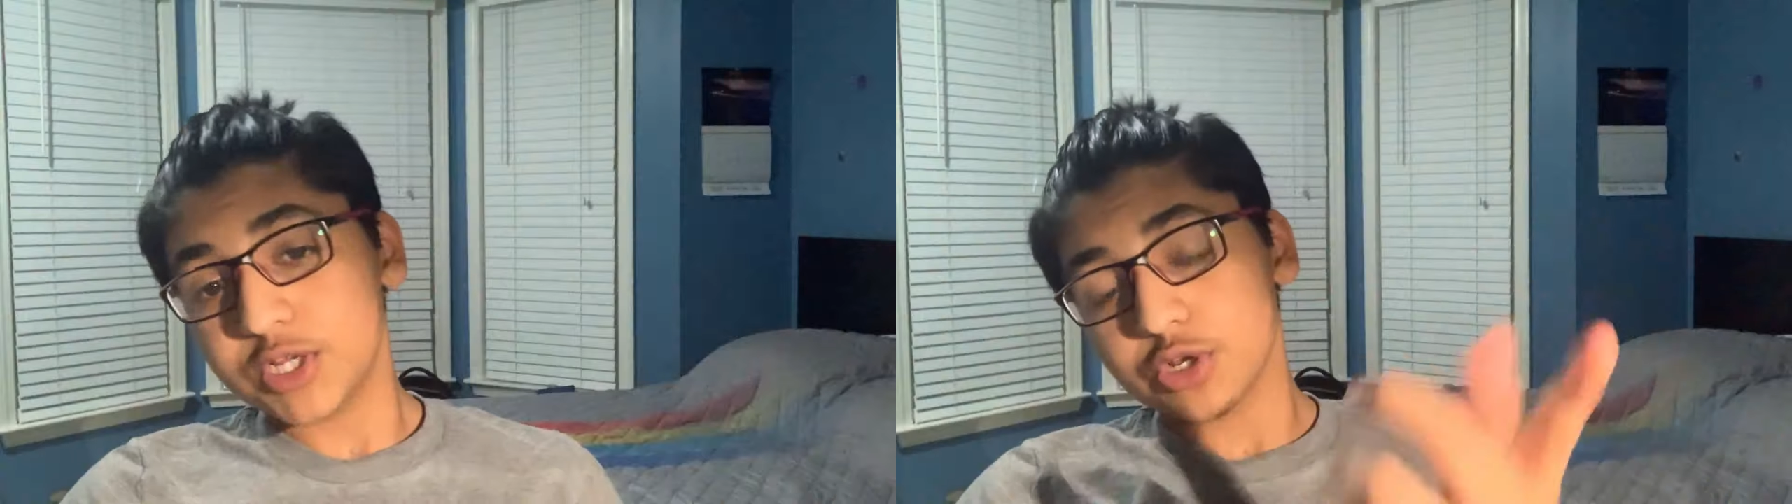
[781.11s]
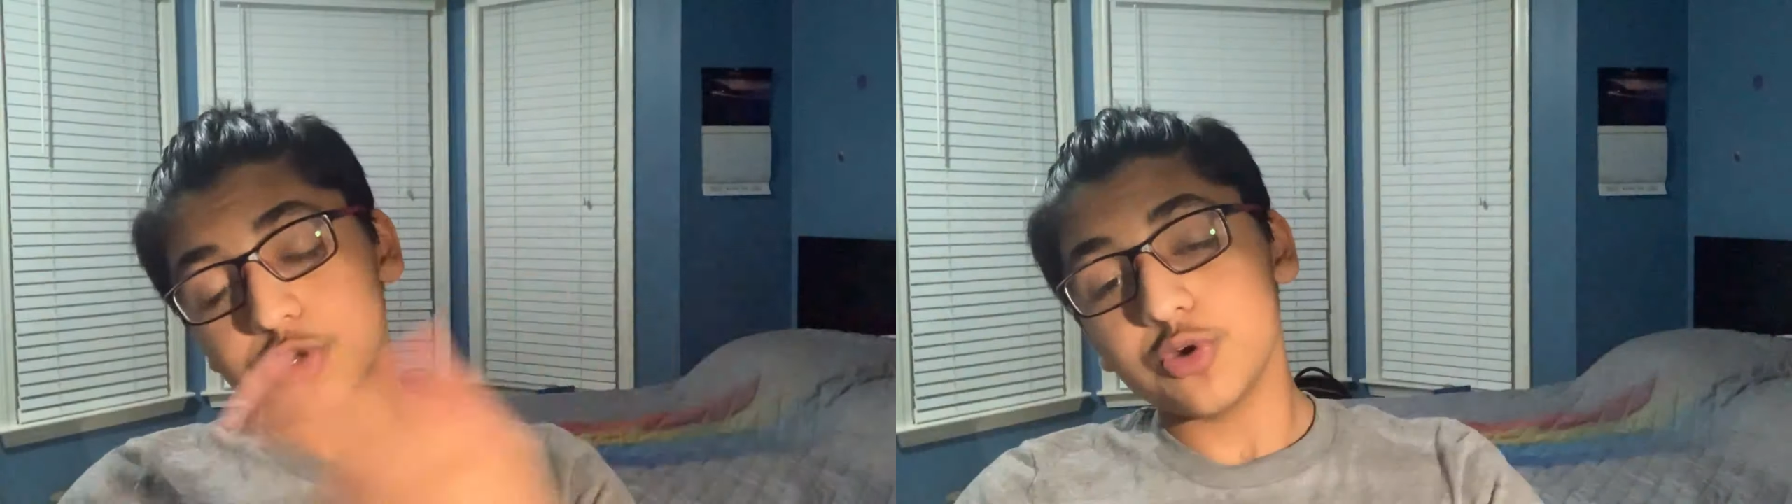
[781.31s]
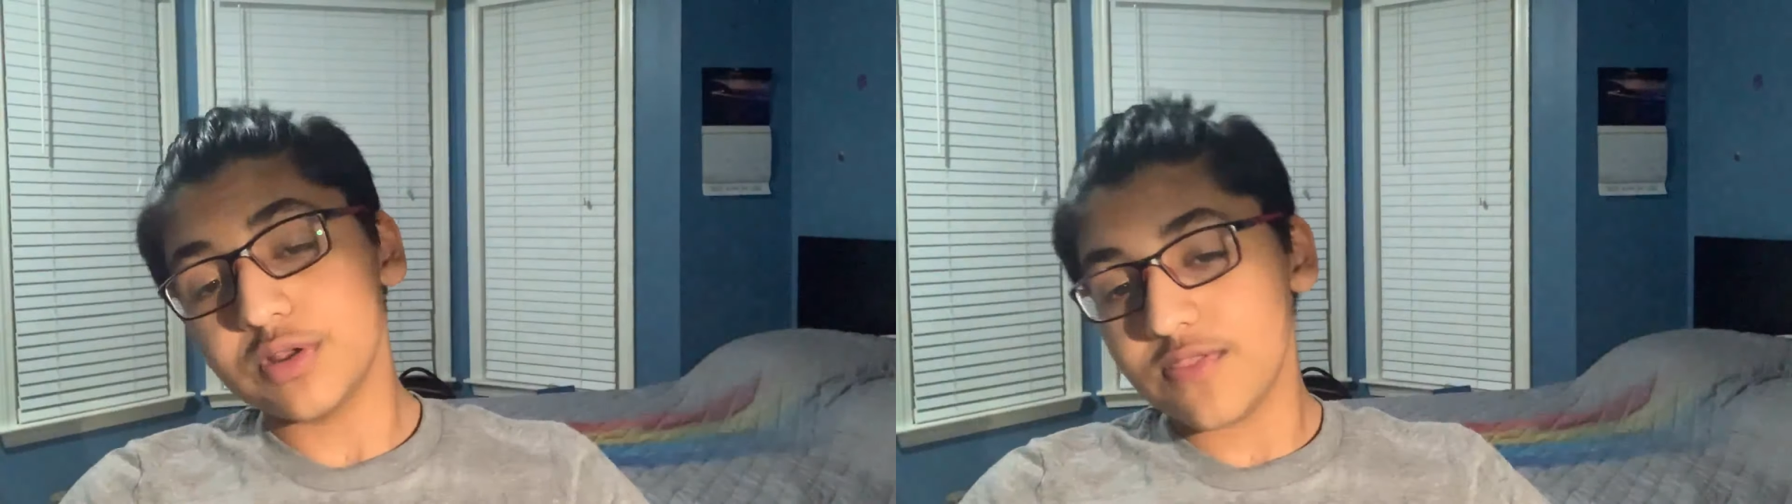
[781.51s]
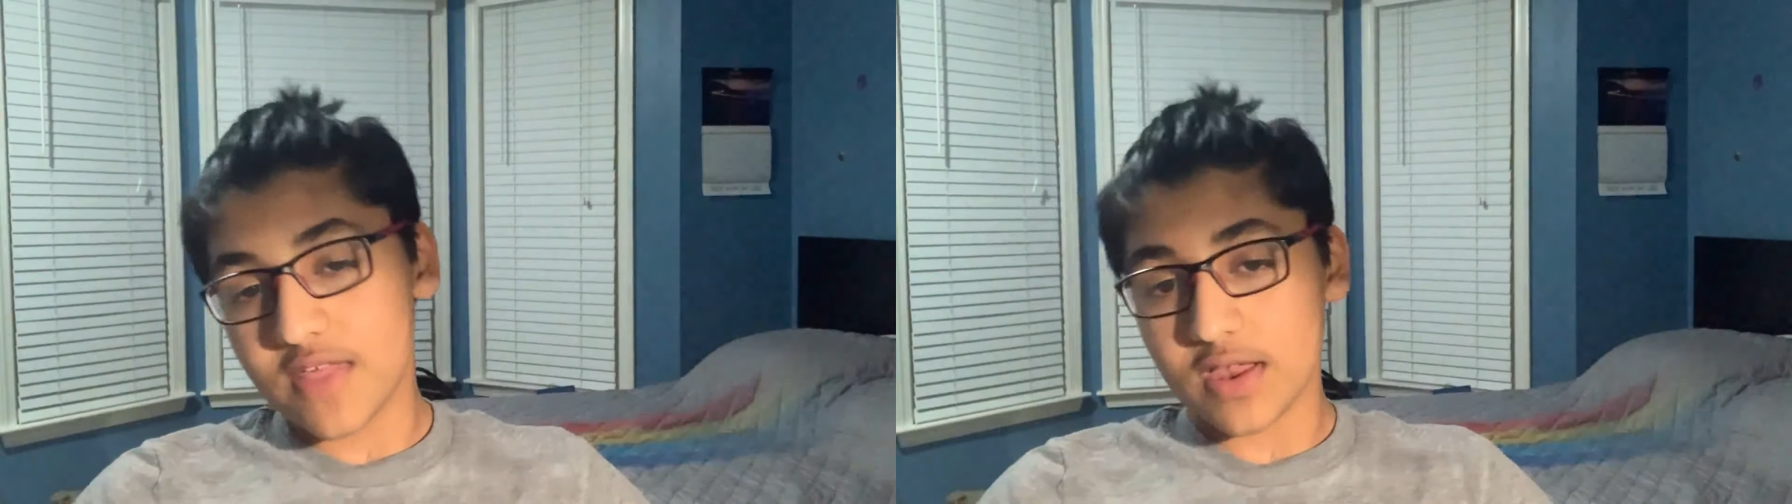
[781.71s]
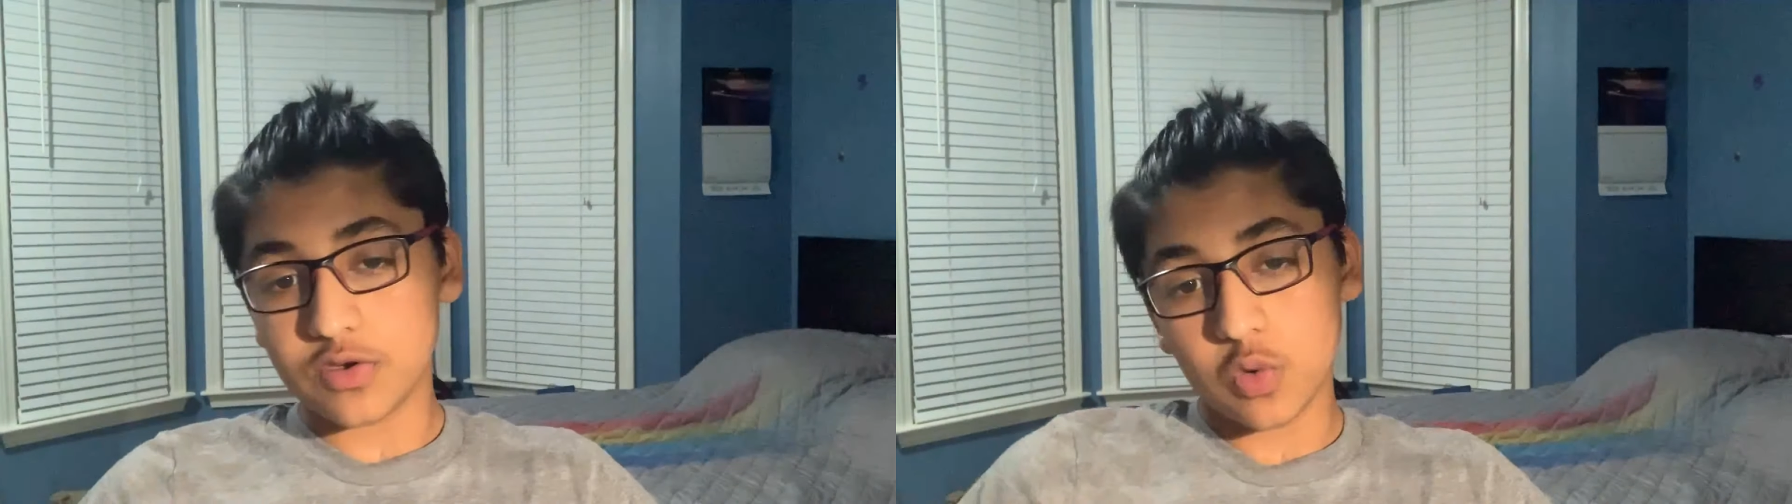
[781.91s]
be sure to tune in
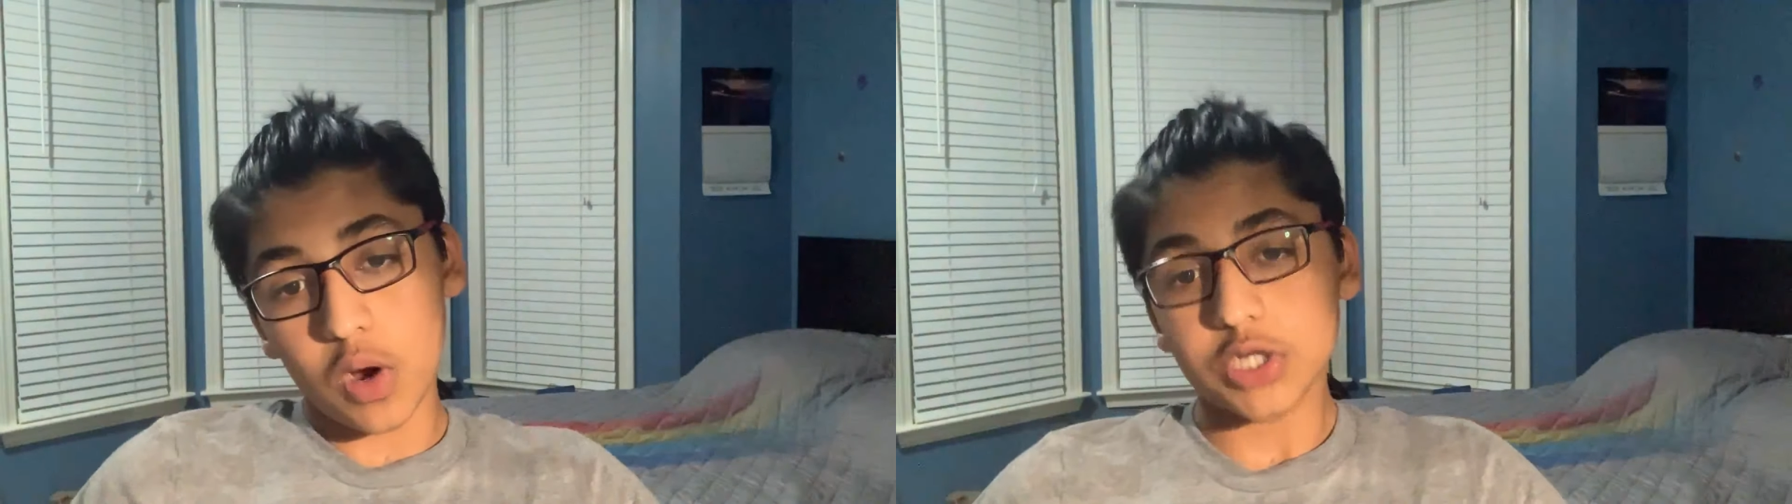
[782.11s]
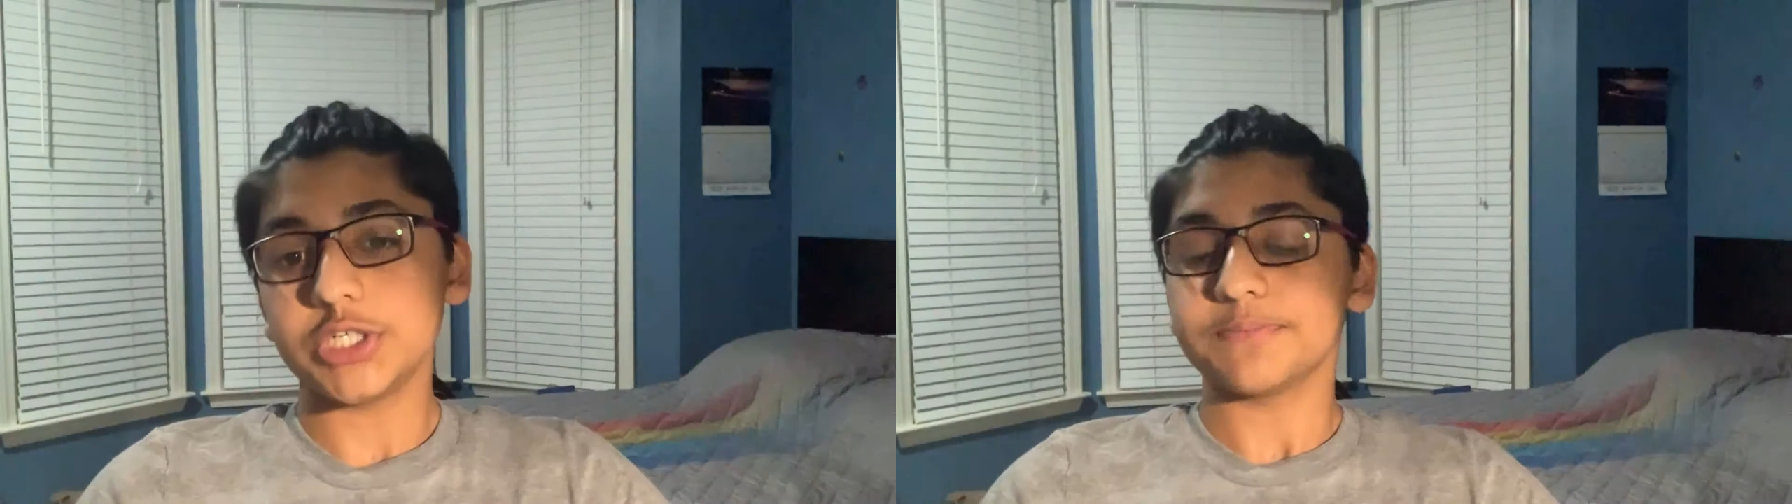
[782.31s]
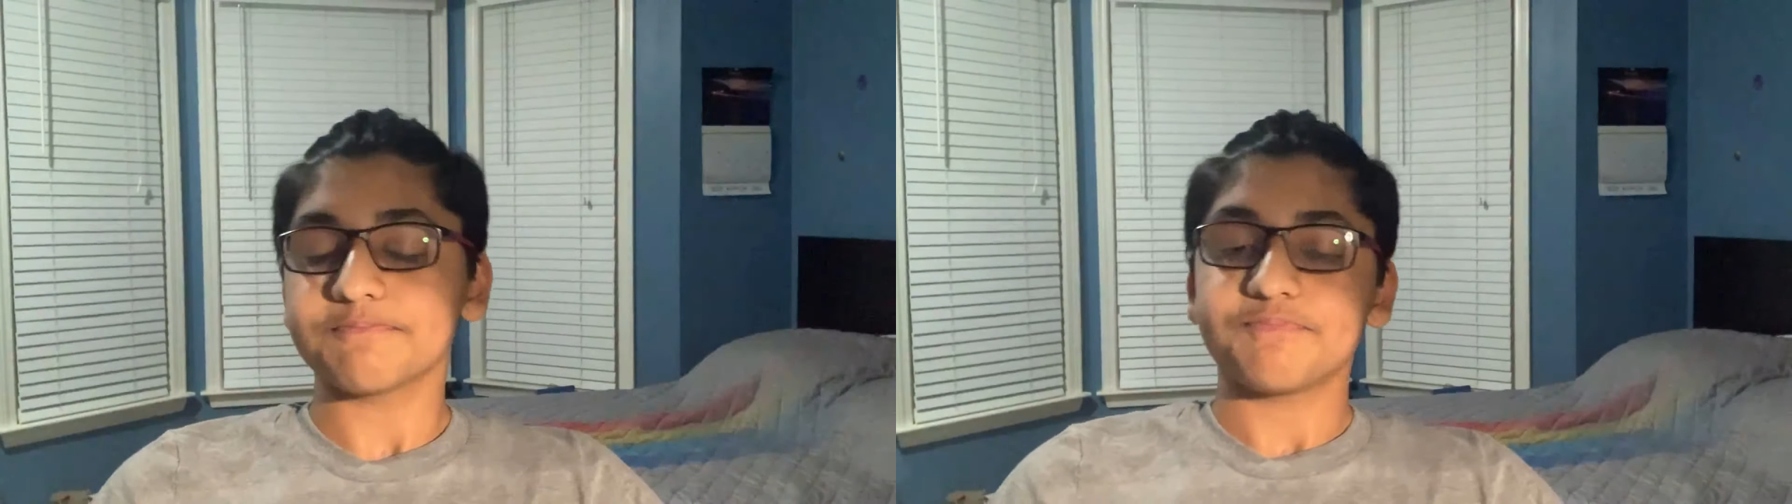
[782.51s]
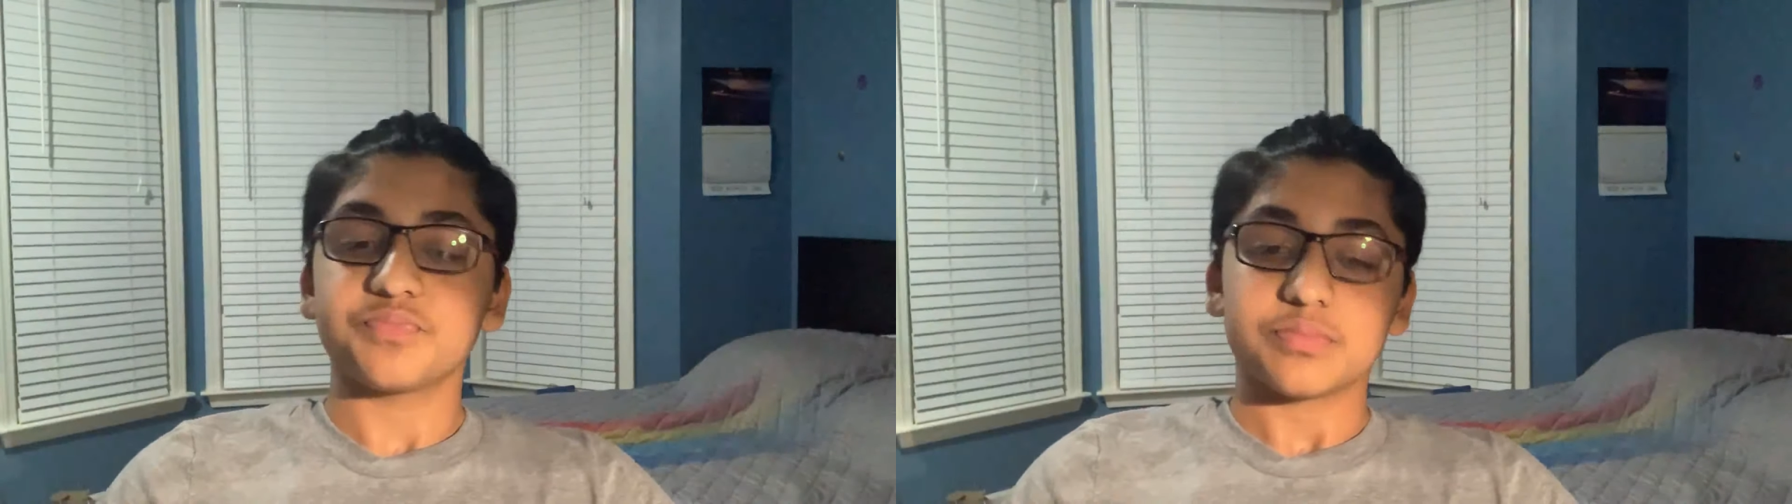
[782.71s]
then to watch it.